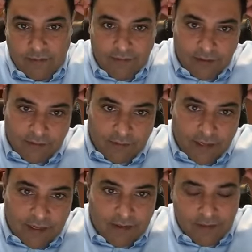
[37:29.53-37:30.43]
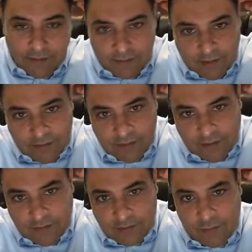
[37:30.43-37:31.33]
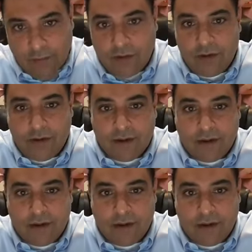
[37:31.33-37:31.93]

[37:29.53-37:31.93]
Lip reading: Left side's for math, right side is for